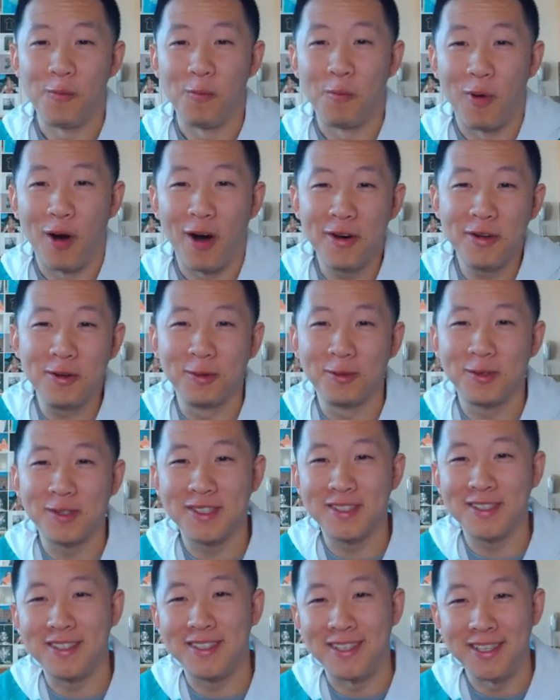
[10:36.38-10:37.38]
Mono
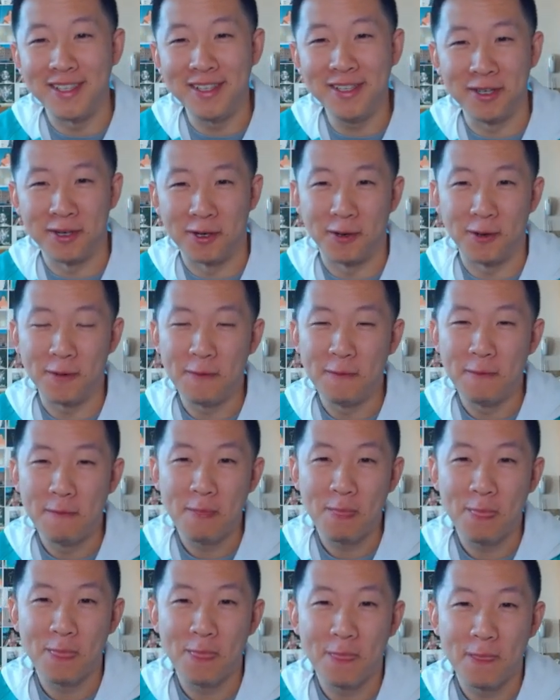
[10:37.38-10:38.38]
Steel.
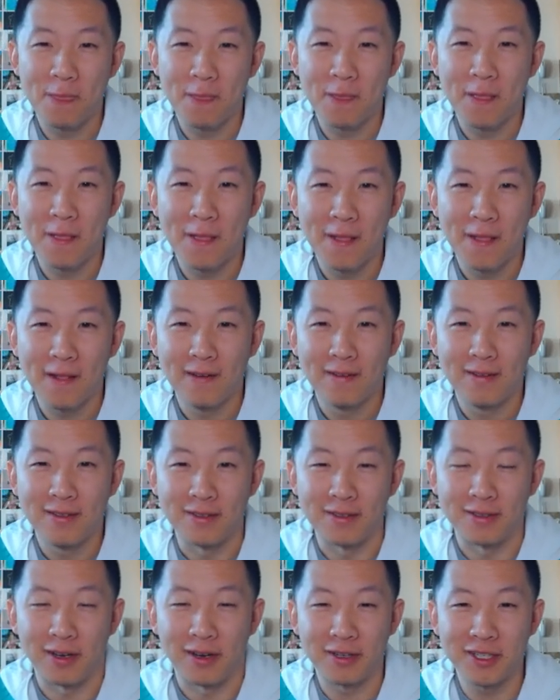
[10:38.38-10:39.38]

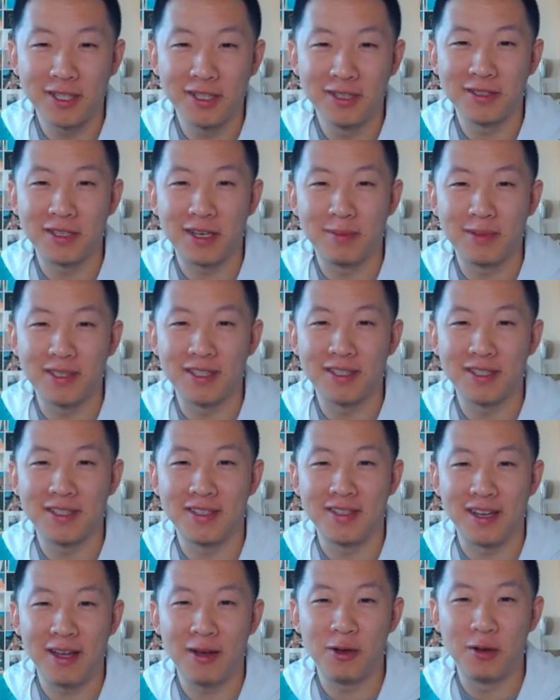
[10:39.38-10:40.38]
Zacian, Zamazenta,
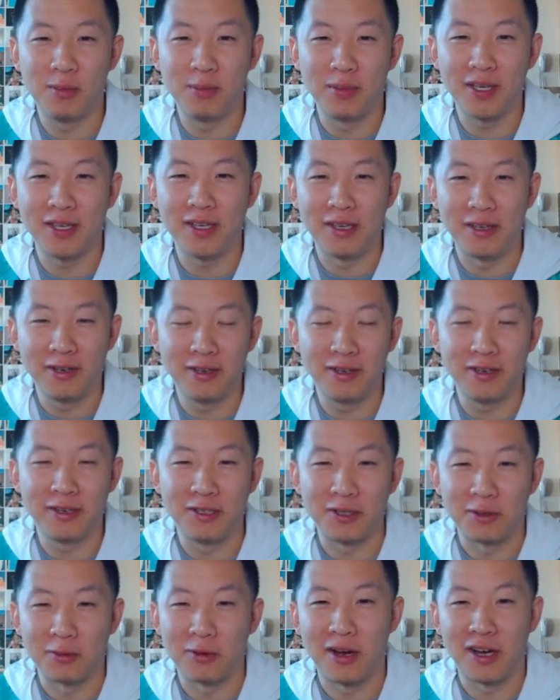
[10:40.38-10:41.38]
Dialga, Magearna,
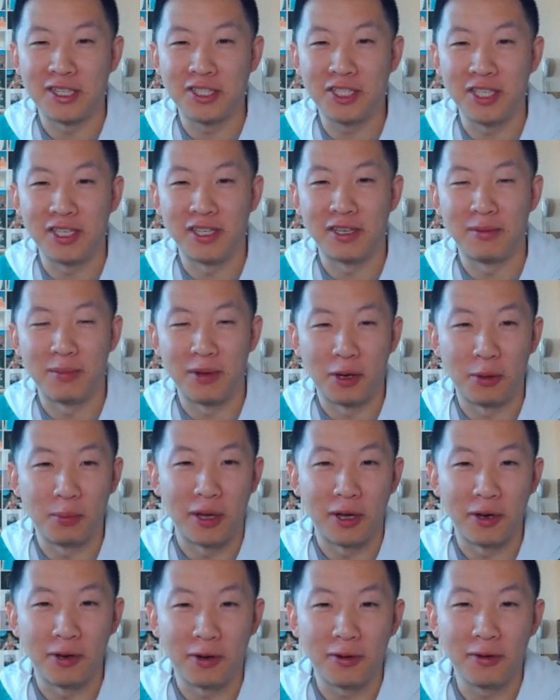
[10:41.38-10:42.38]
Jirachi, and
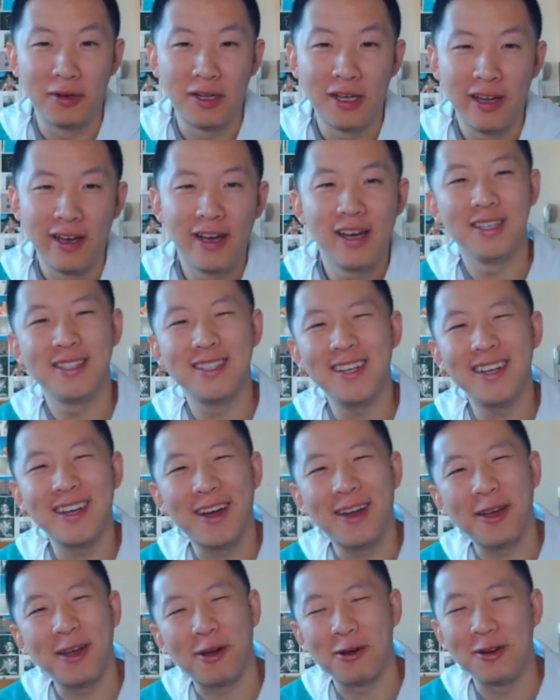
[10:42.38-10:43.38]
Melmetal. Isn't it
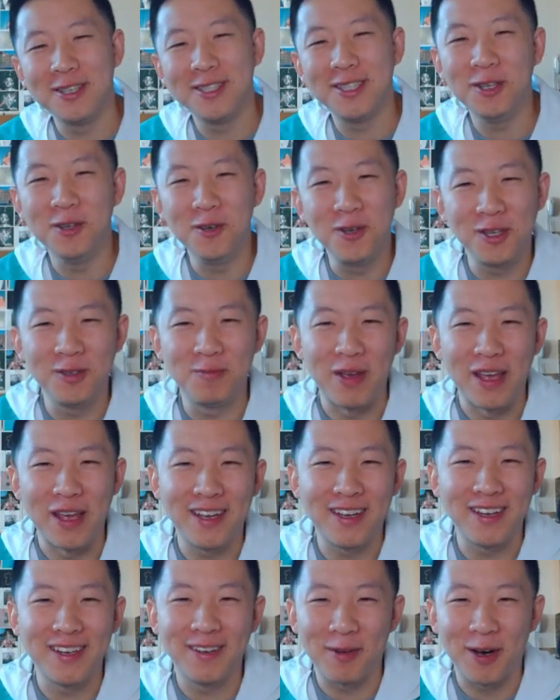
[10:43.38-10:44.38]
kind of crazy you can
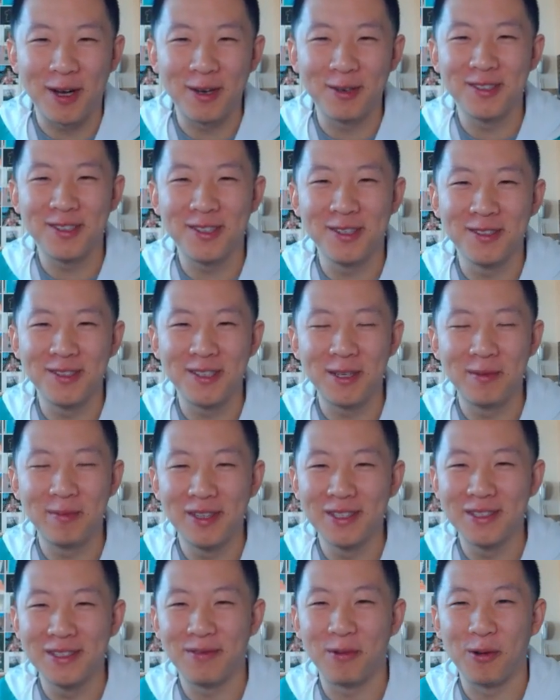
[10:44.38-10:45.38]
make a Mono Steel team in
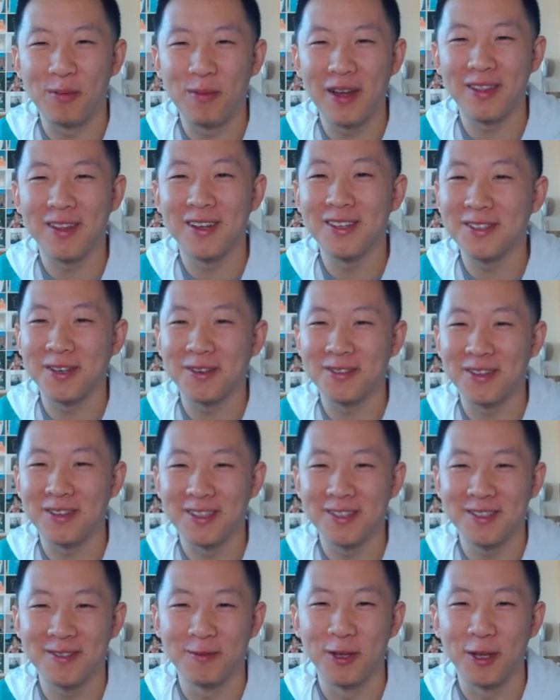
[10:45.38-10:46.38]
this format?
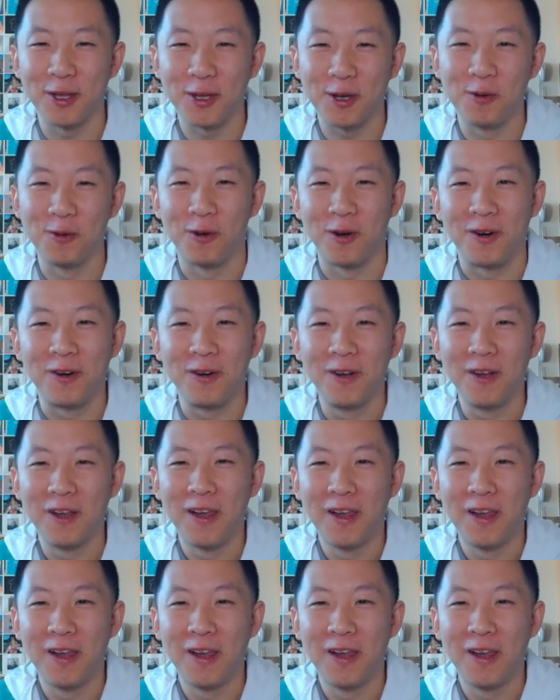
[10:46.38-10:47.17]
That's really cool.